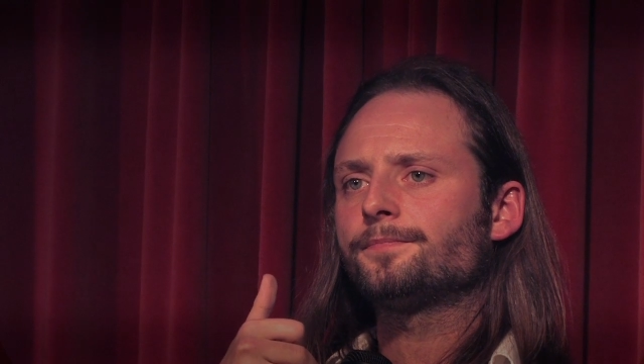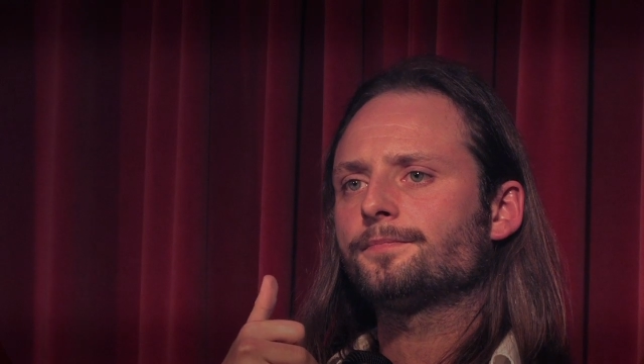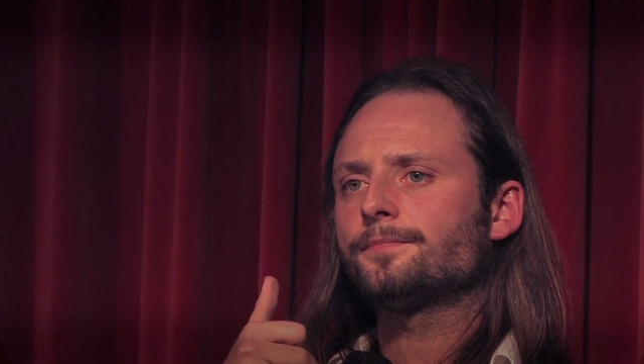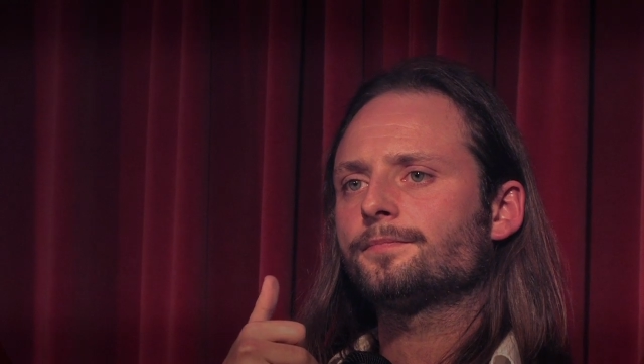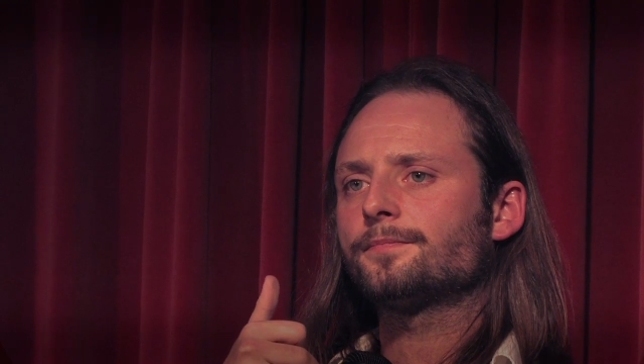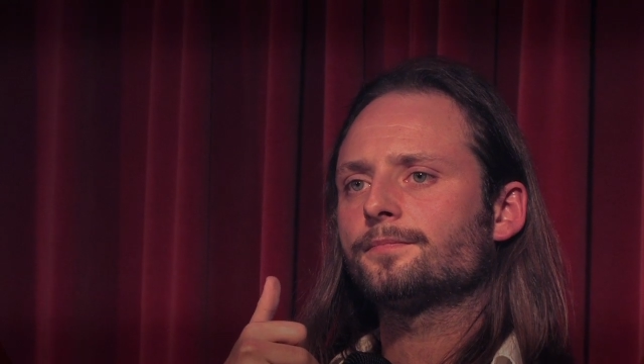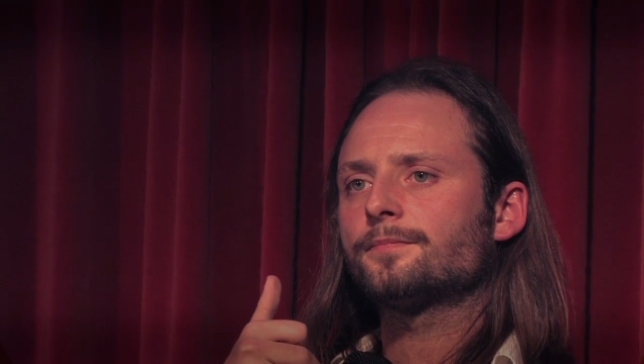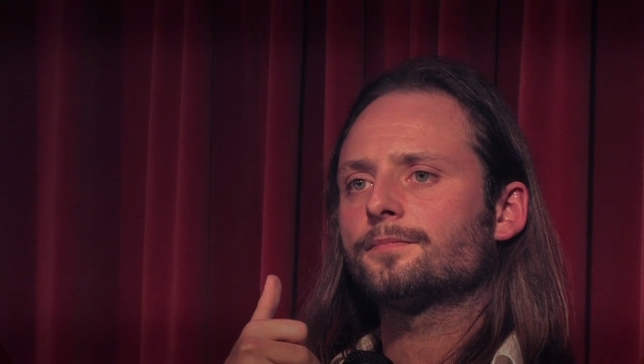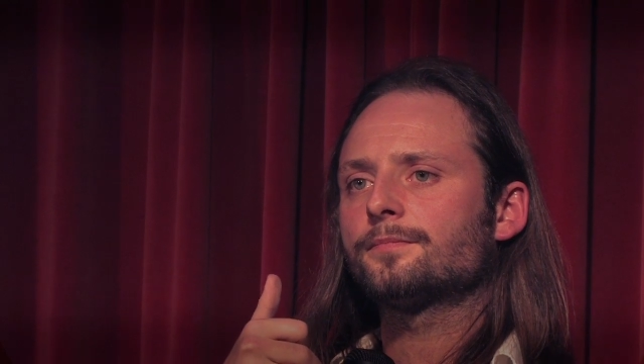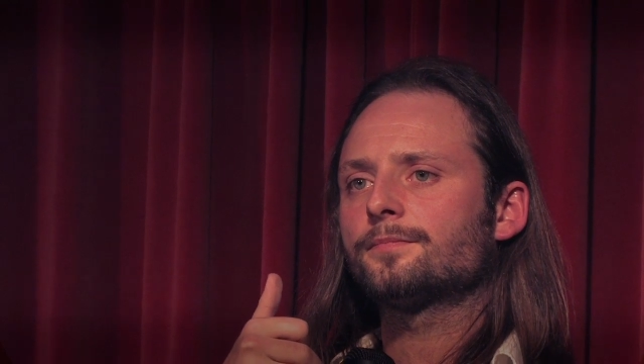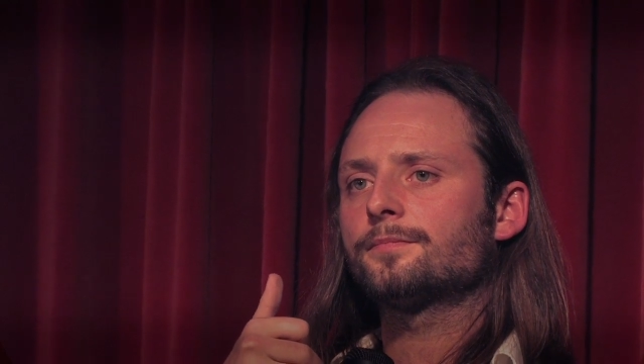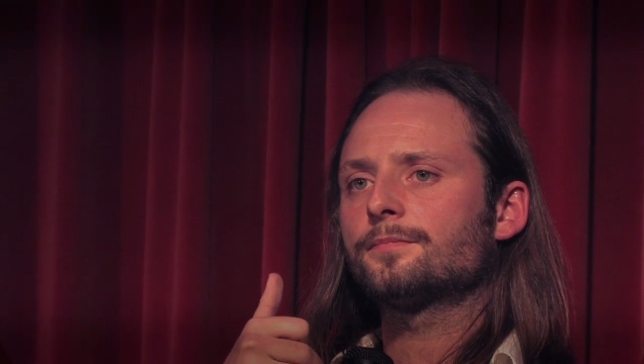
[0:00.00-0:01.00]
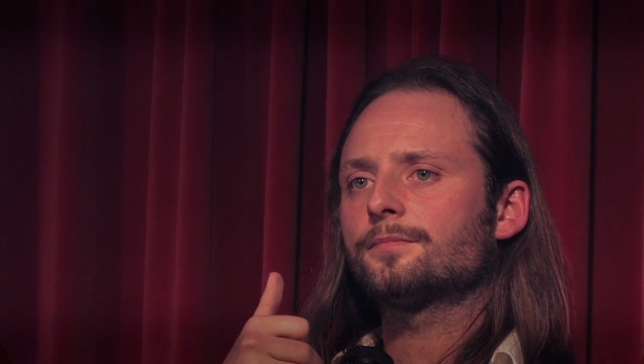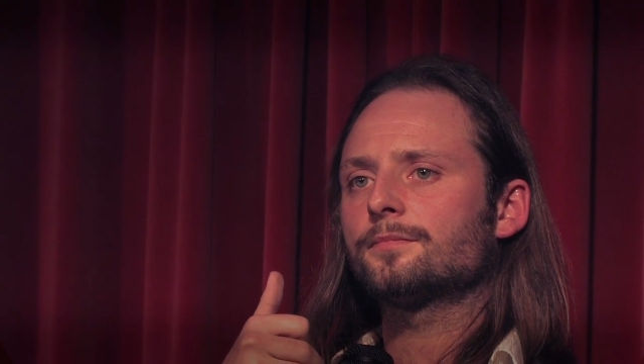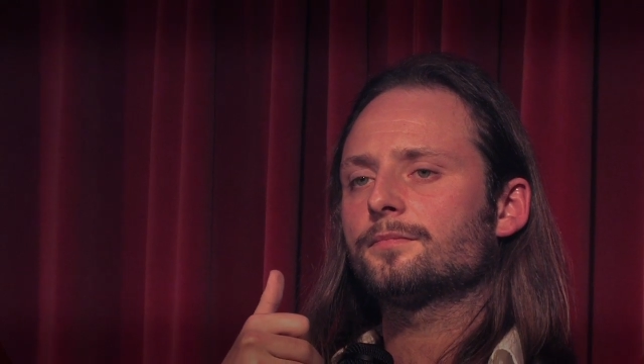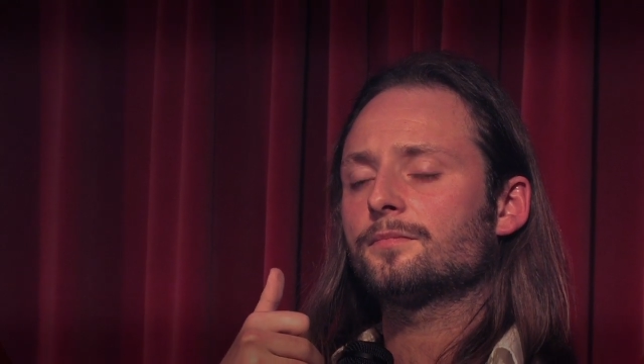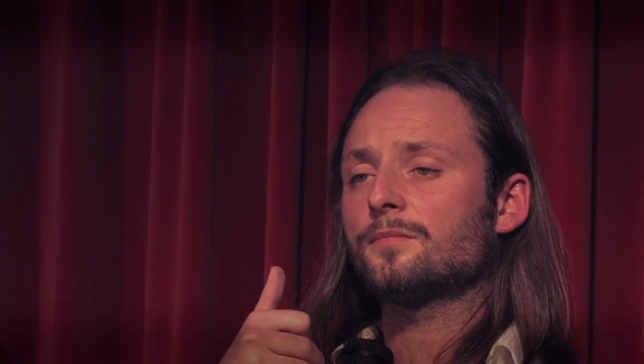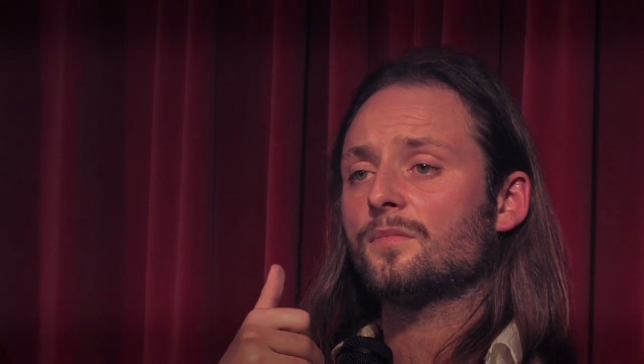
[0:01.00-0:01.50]

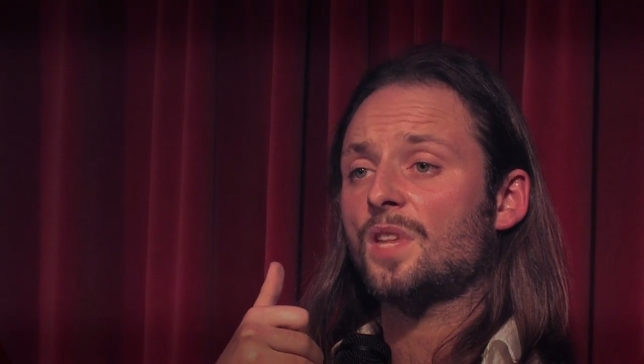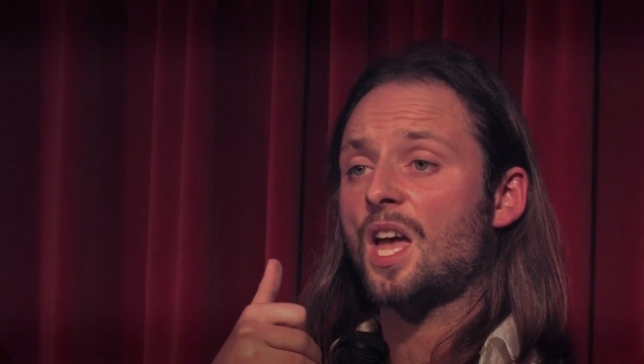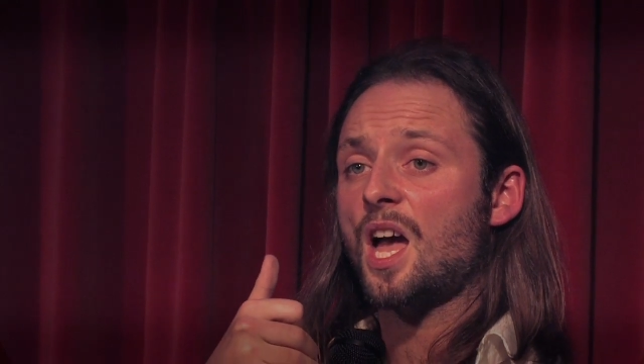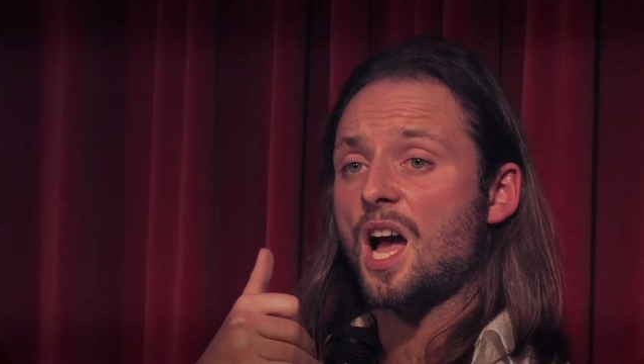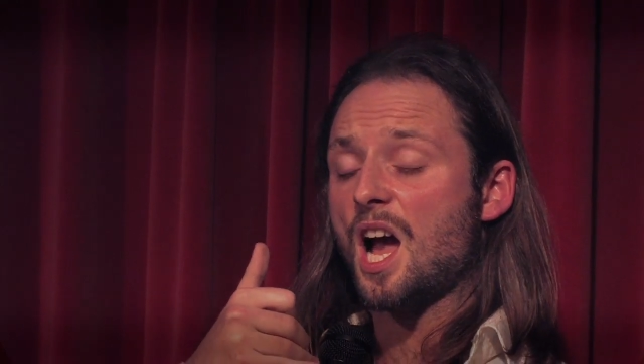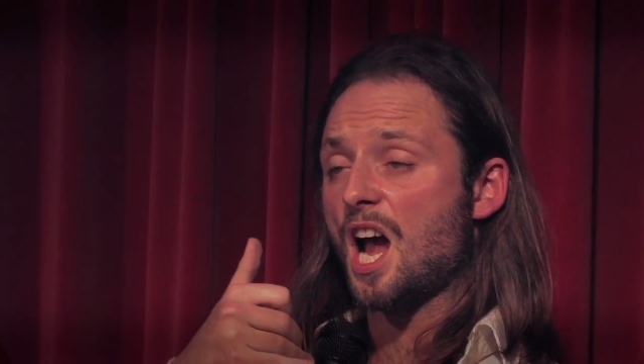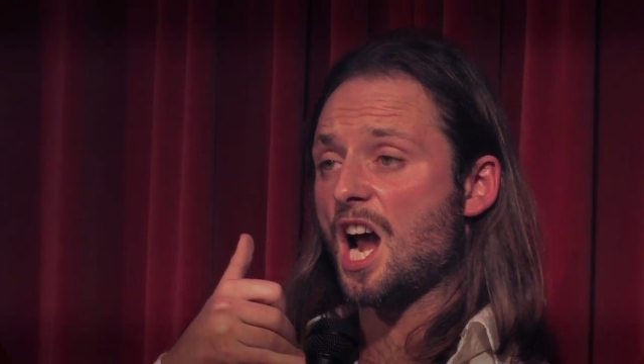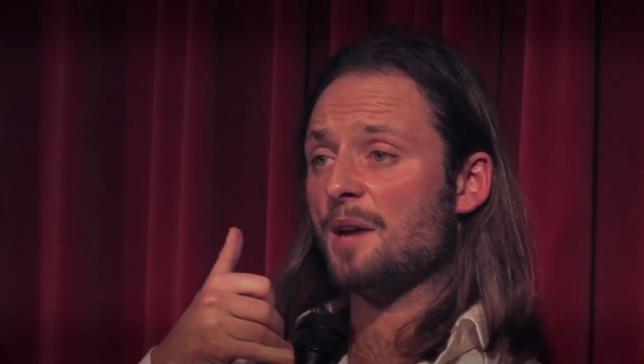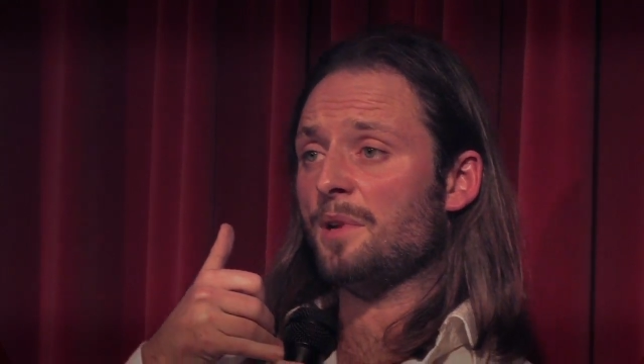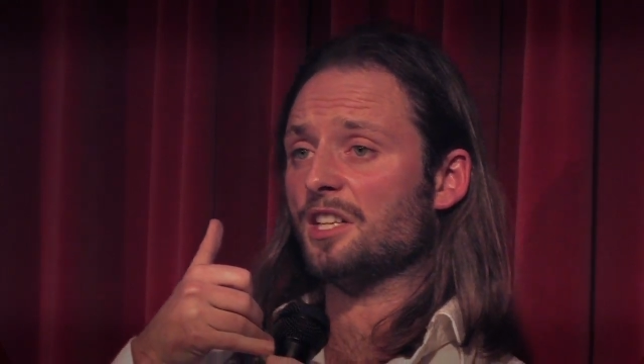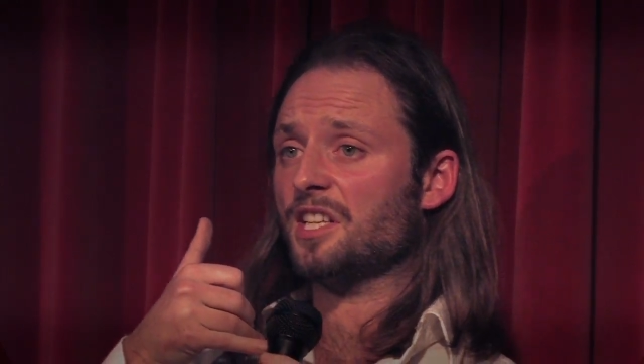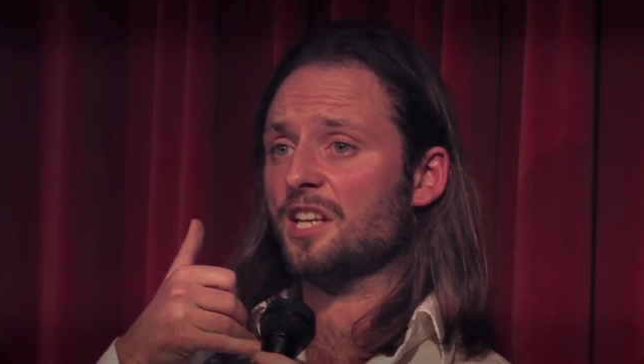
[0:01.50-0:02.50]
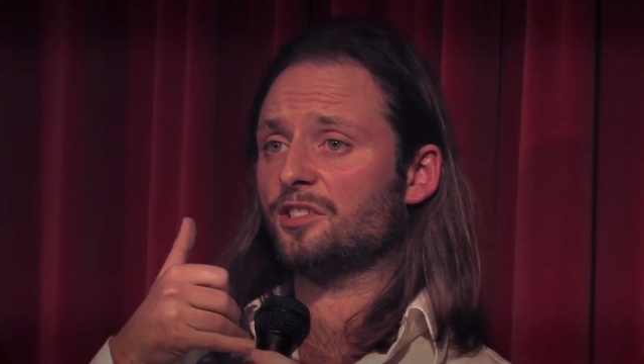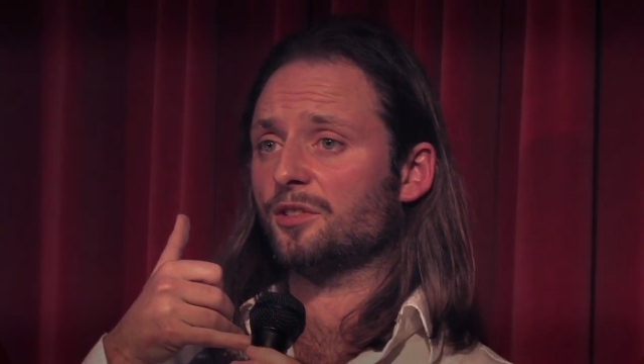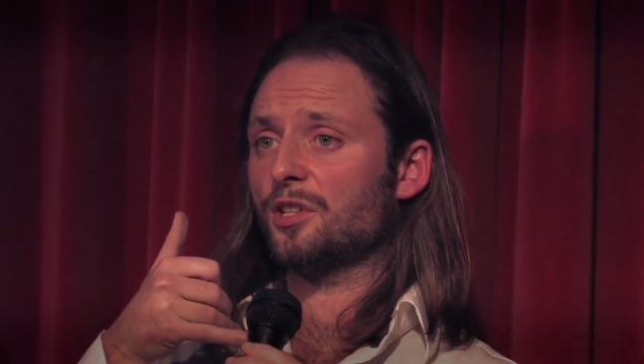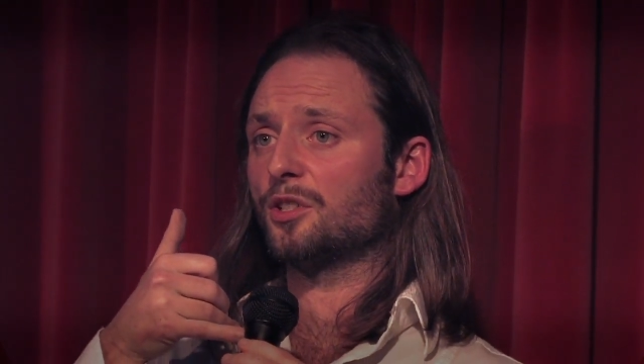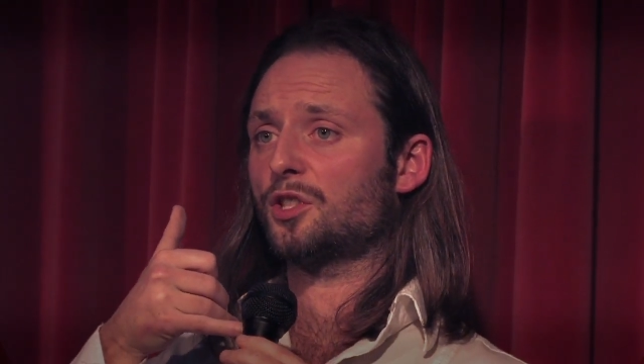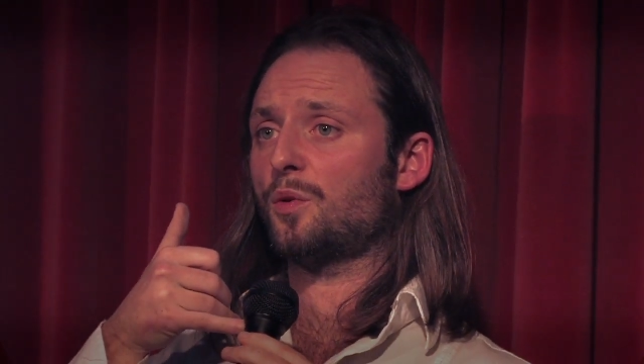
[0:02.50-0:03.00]
I'm not answering
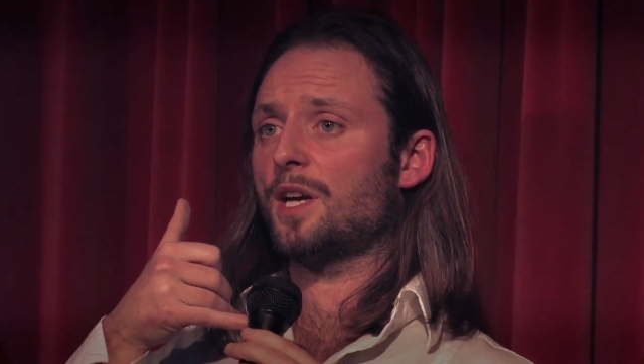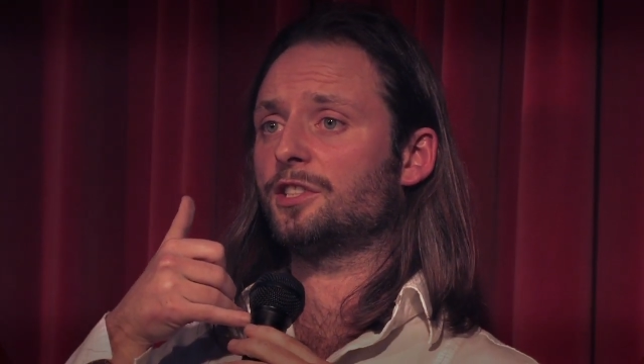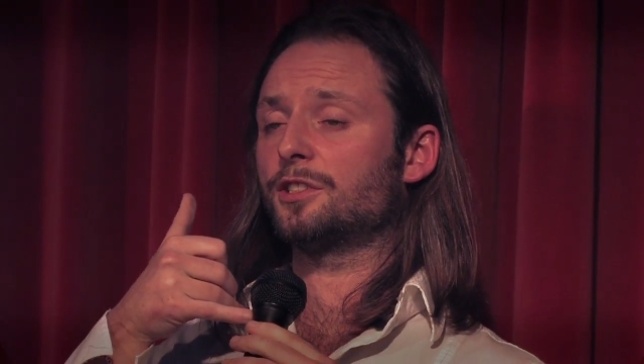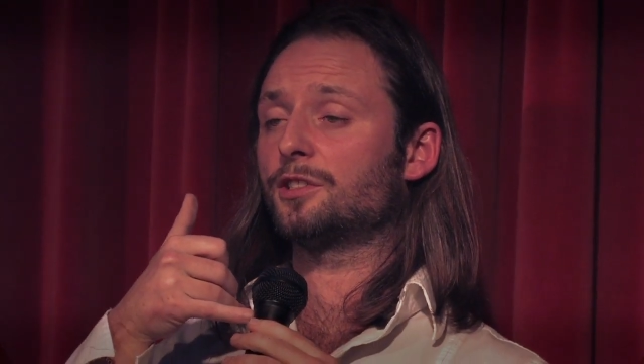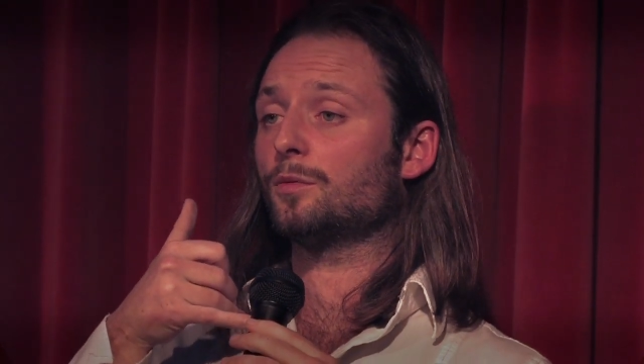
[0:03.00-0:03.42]
those questions.